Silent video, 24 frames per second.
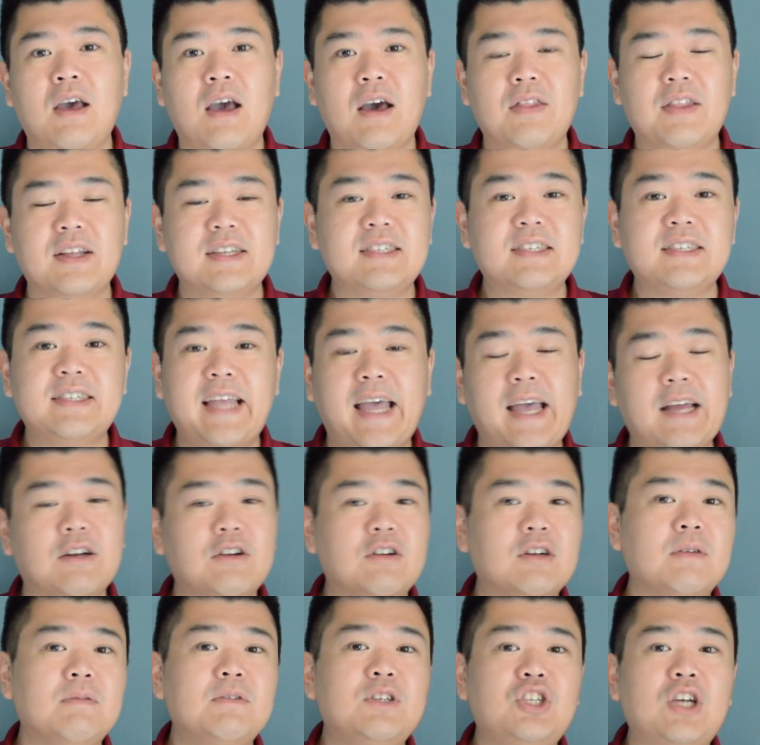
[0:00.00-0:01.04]
the
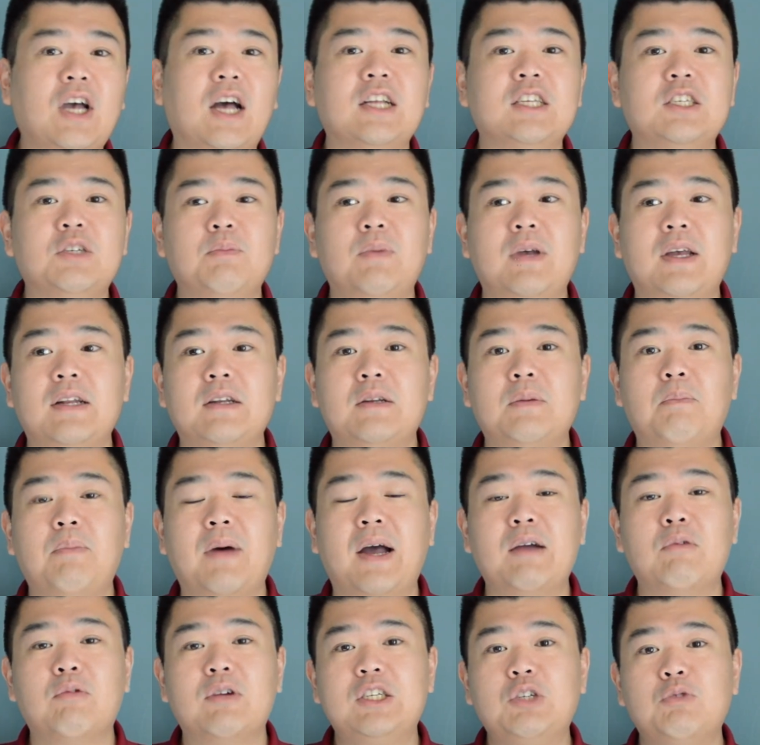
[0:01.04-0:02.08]
standard of judgment
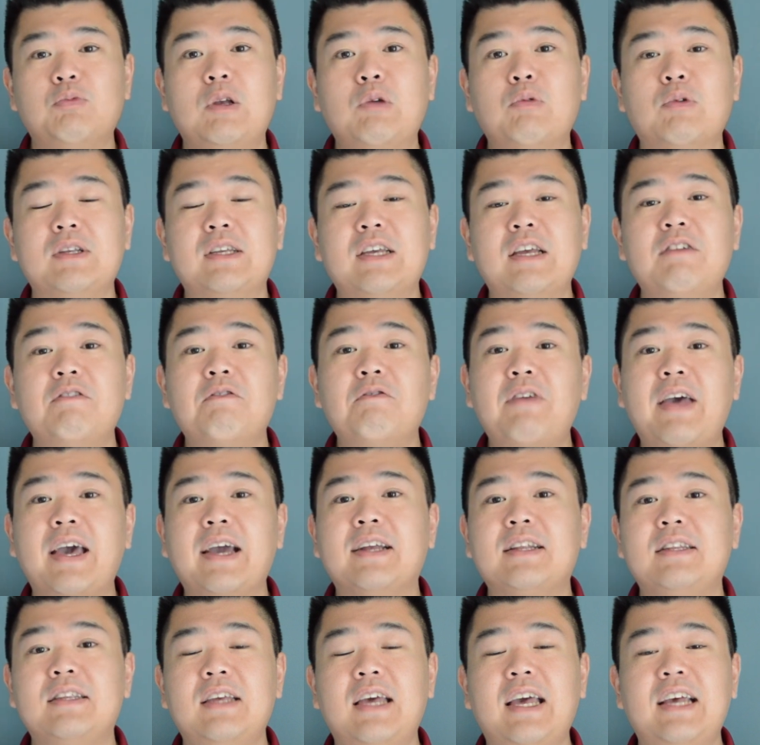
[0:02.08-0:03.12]
by which we would
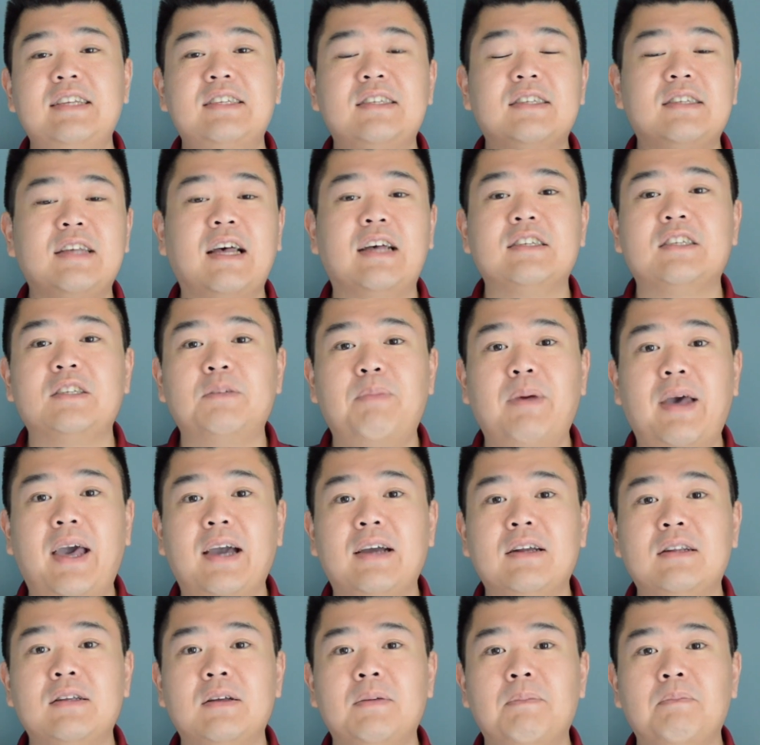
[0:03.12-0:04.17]
convict a
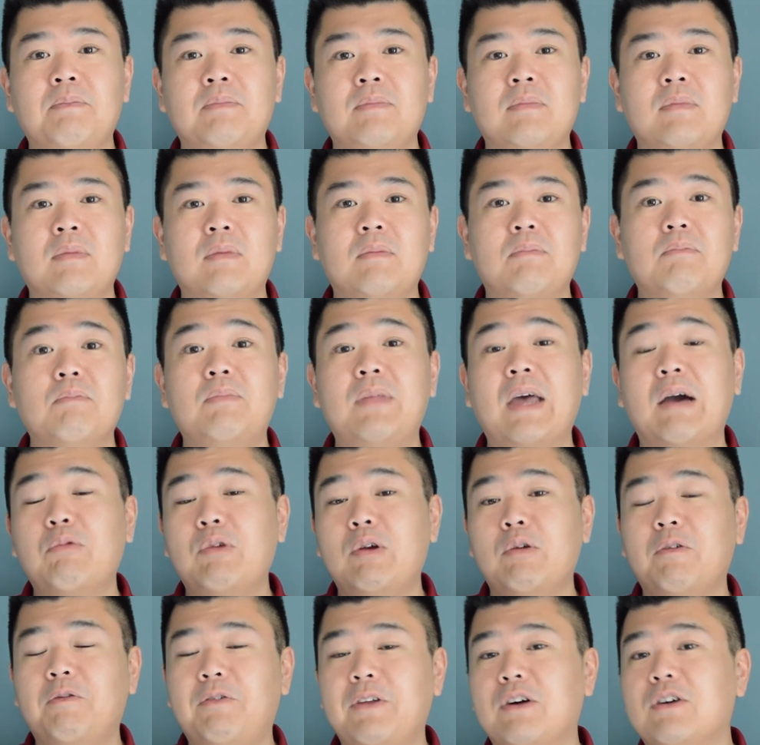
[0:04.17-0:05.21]
suspect, that
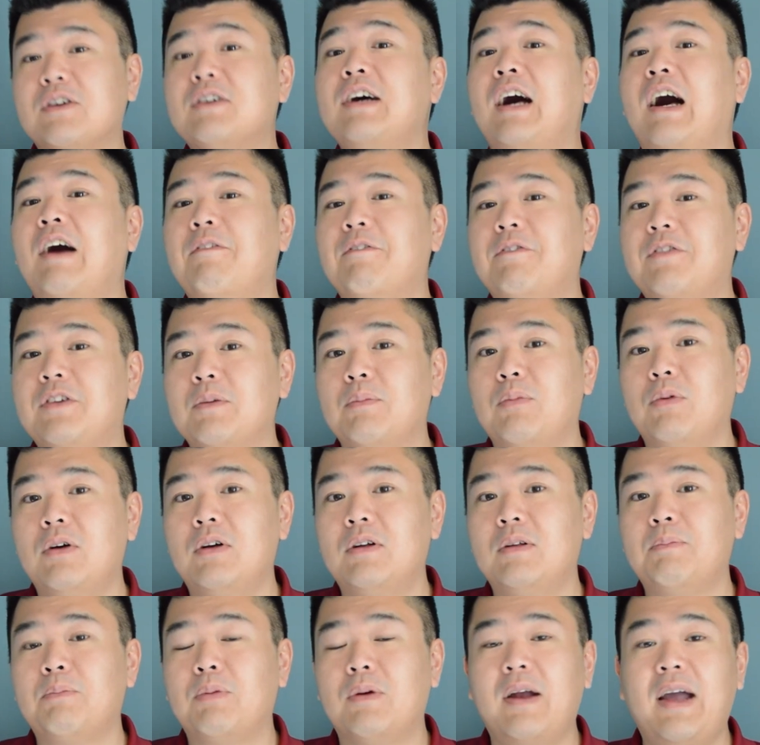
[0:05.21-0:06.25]
we would feel
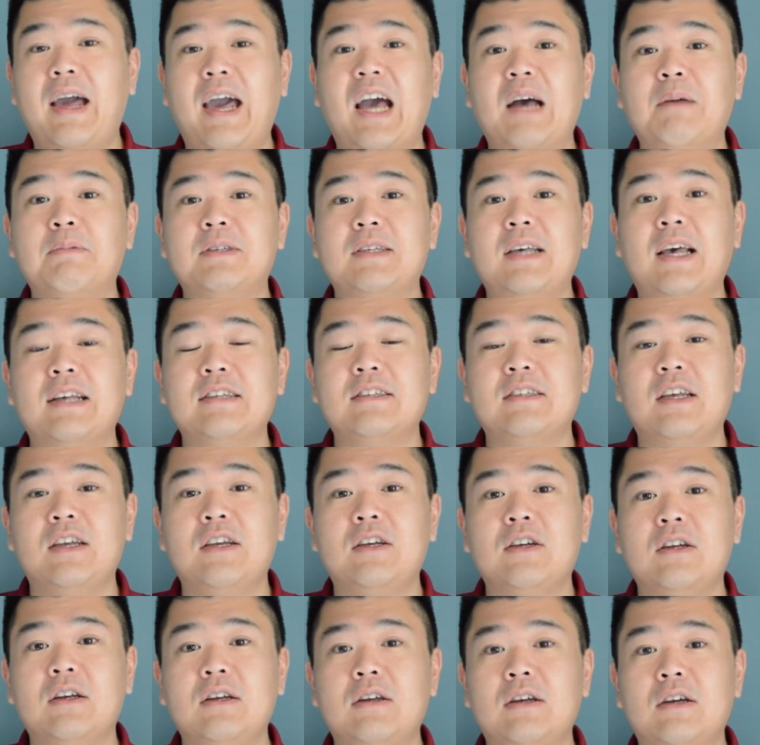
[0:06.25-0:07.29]
comfortable perhaps as
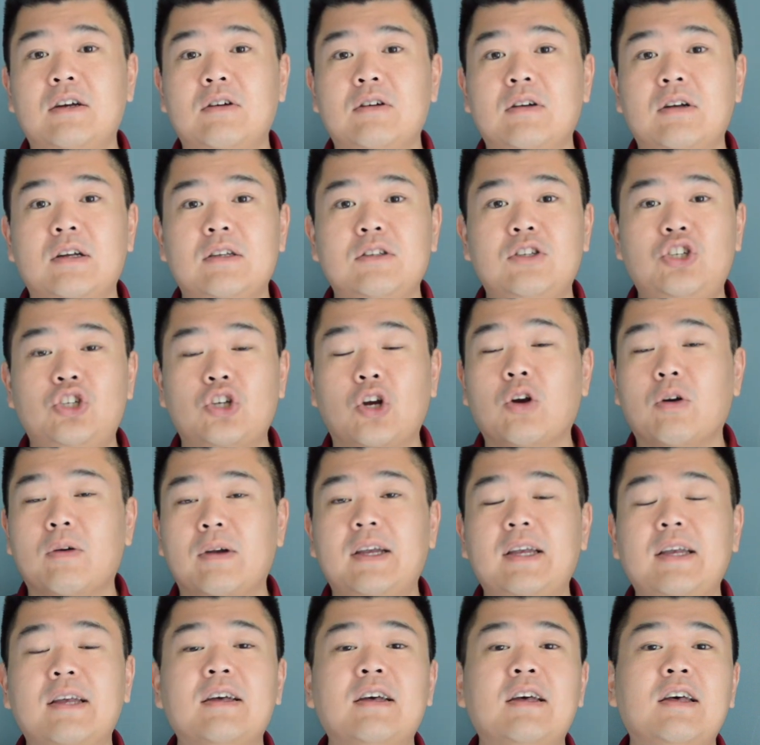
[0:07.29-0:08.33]
a
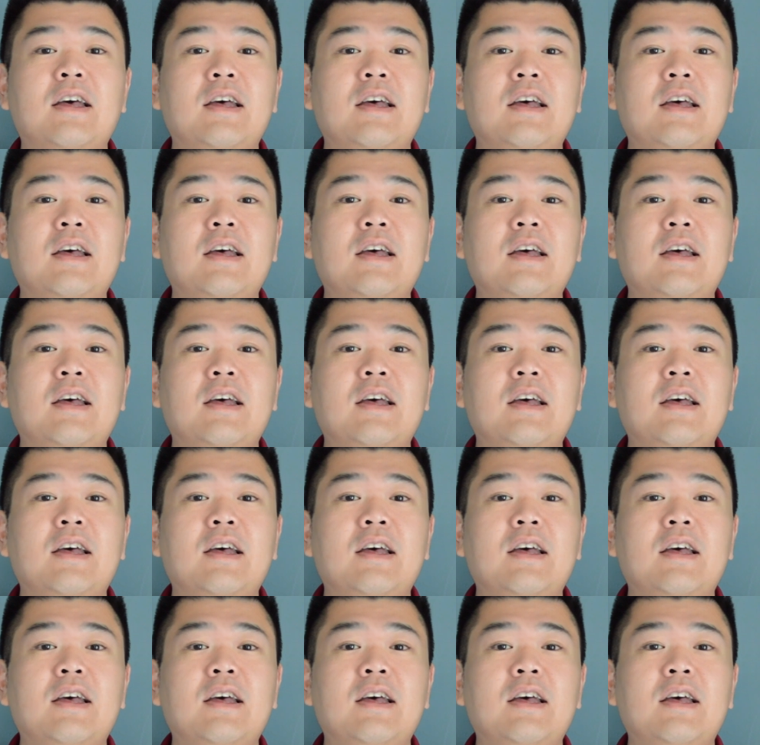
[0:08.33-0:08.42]
jury,